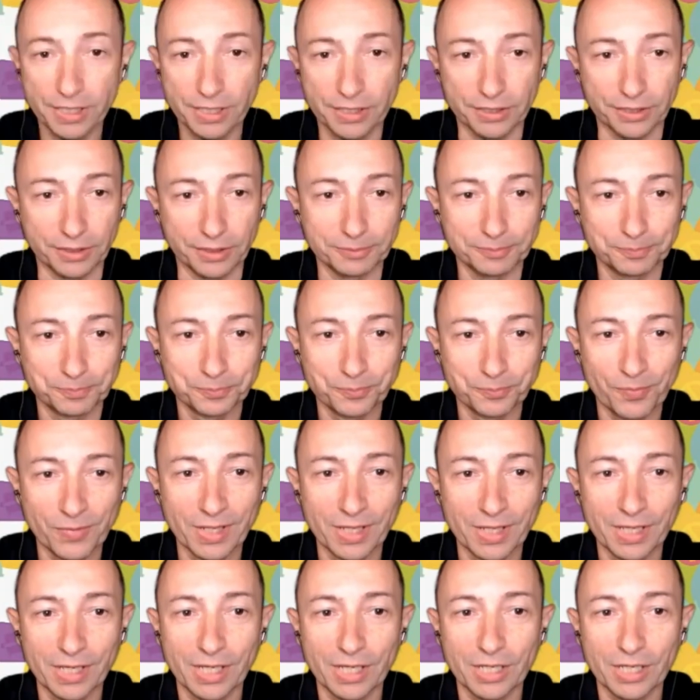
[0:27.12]
care.
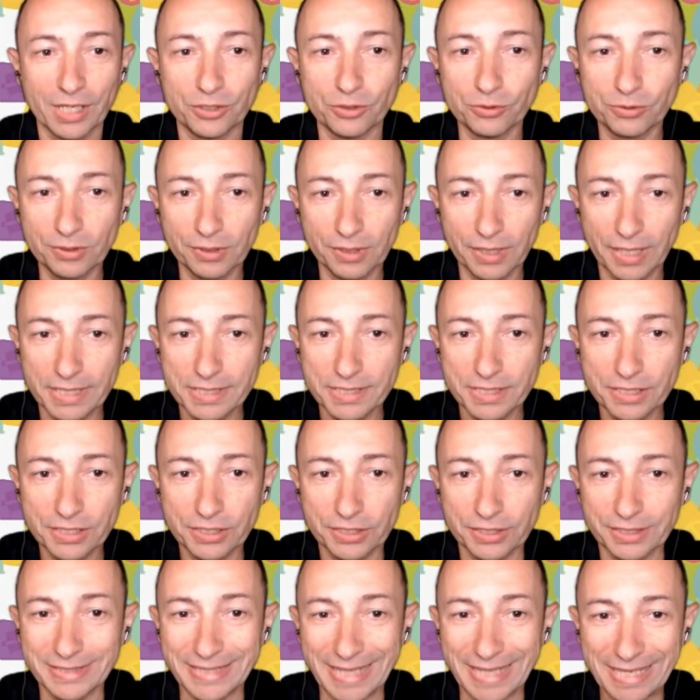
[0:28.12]
Utilizing
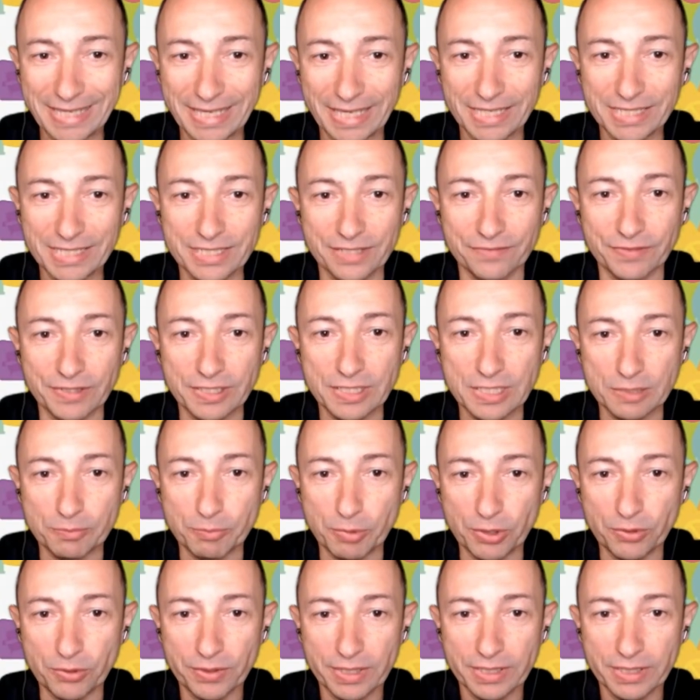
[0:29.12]
her decades of
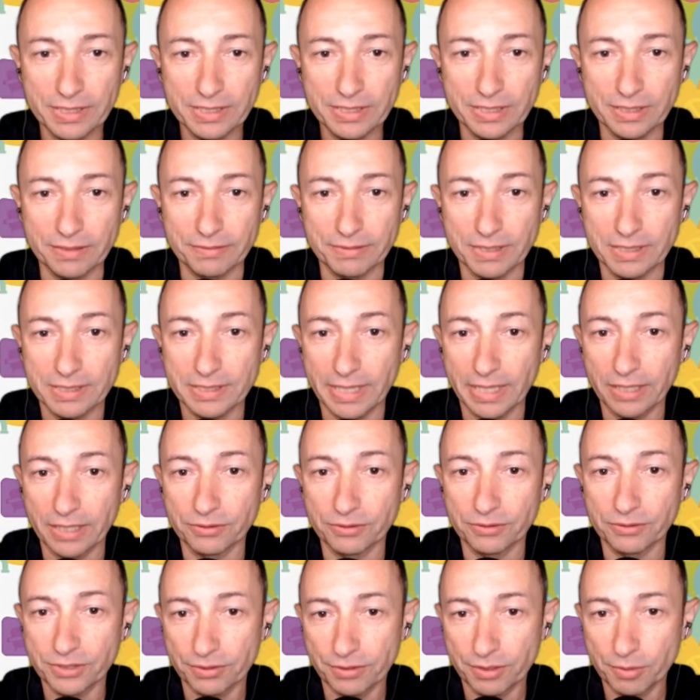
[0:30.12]
experience as a
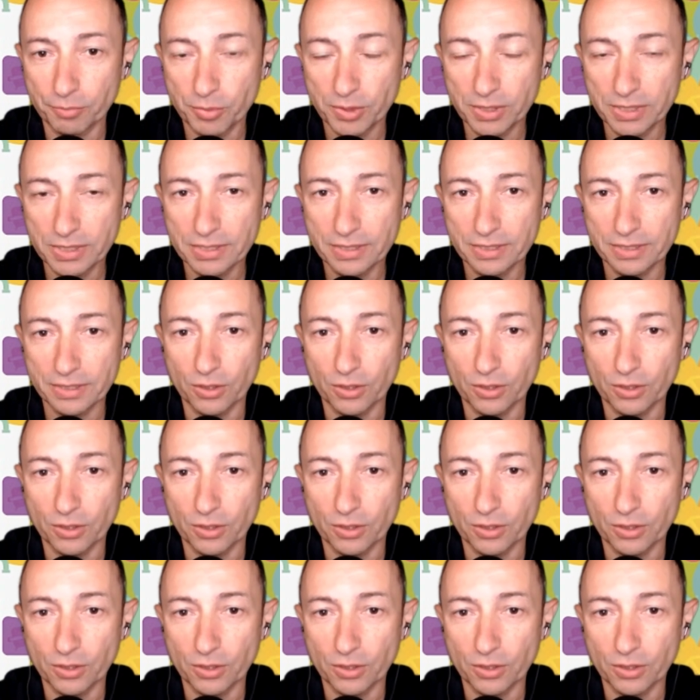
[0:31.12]
psychotherapist,